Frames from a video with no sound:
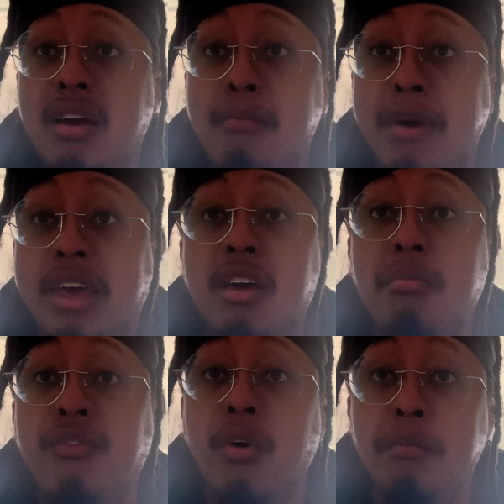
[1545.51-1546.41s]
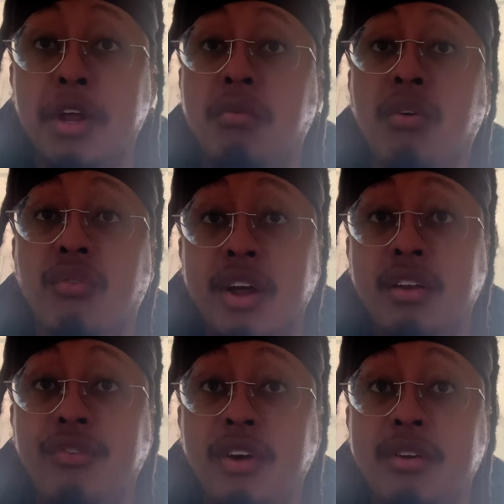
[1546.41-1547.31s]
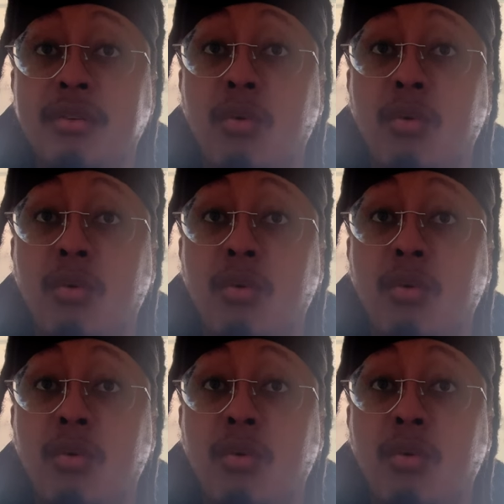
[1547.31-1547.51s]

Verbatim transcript: make him a formidable run defender,